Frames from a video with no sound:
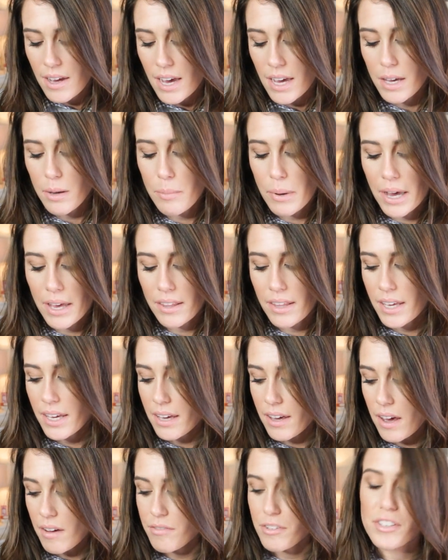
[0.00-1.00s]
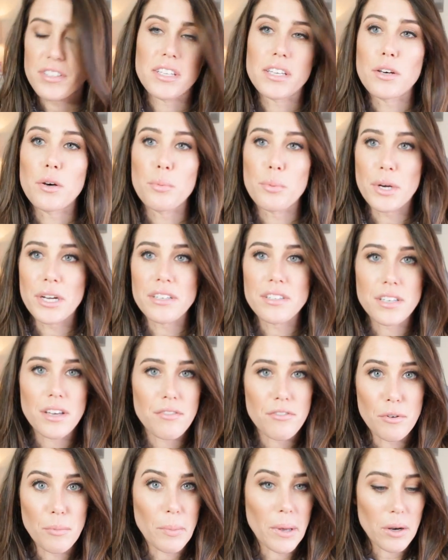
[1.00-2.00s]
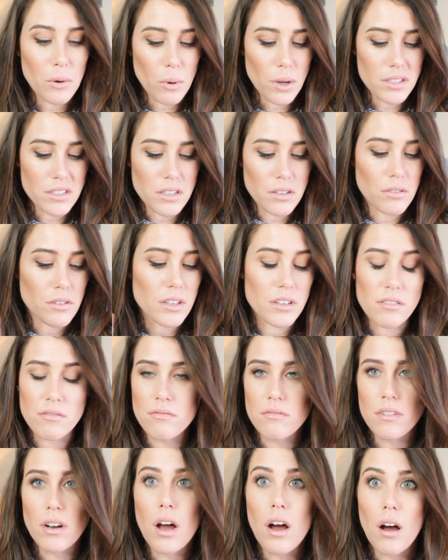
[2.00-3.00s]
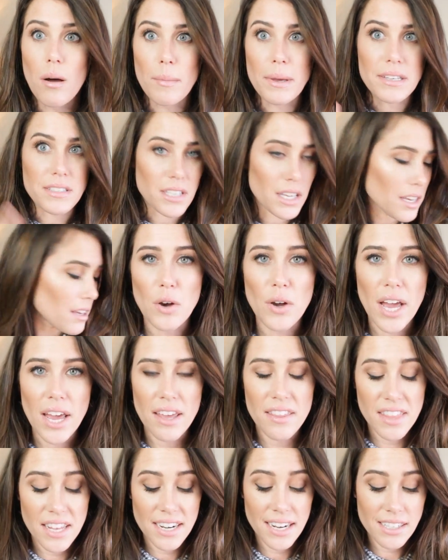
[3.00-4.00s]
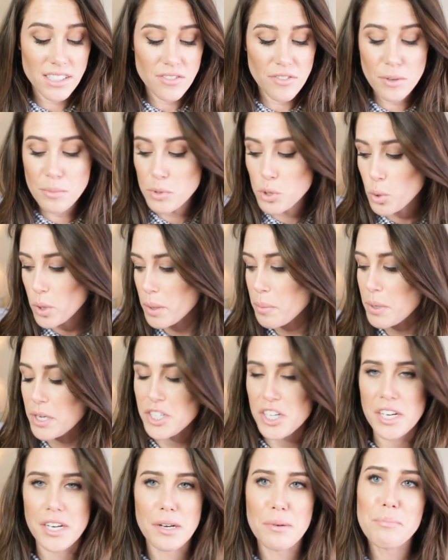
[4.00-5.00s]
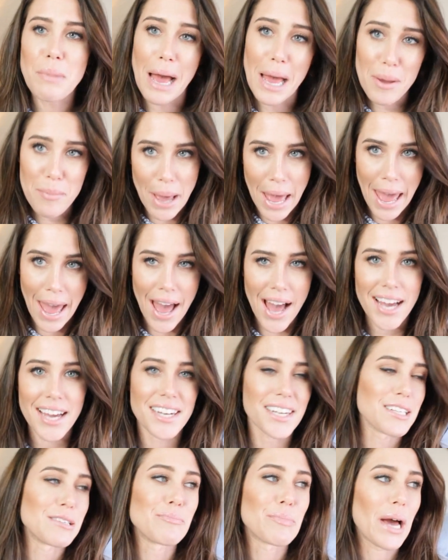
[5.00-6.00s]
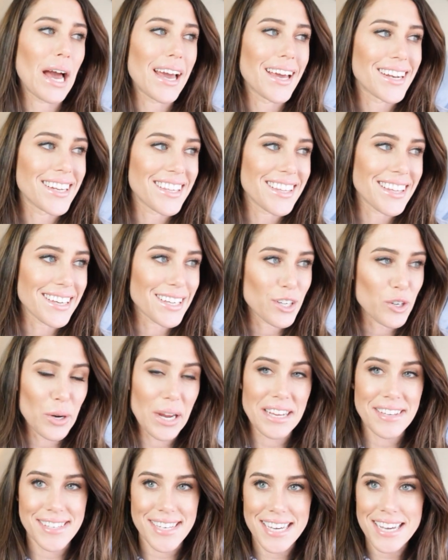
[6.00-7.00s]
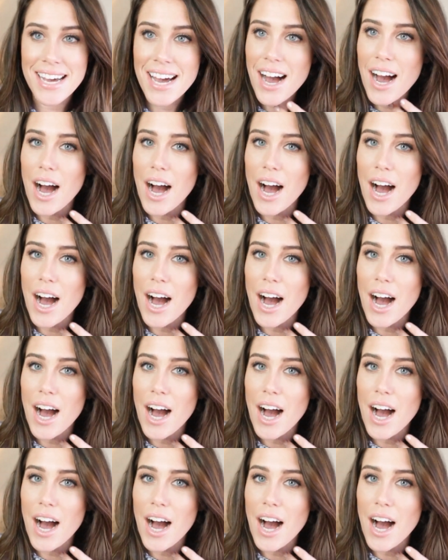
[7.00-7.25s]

I could buy like every single bracelet from Madewell too. They're amazing. Okay, and the next from Tory Burch, I didn't buy a bag, I didn't buy anything crazy,